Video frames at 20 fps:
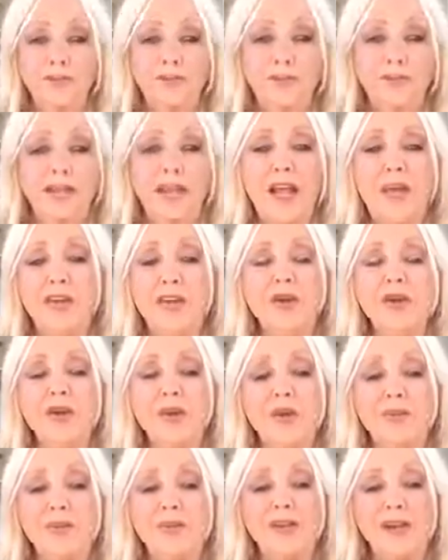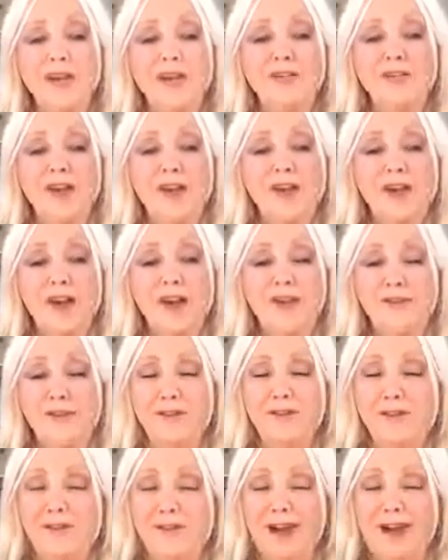then you don't believe that you have it
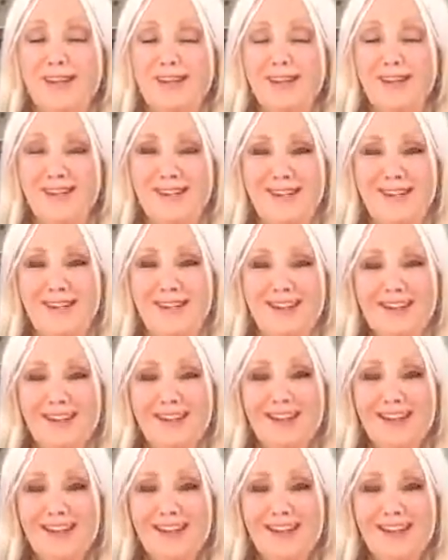already.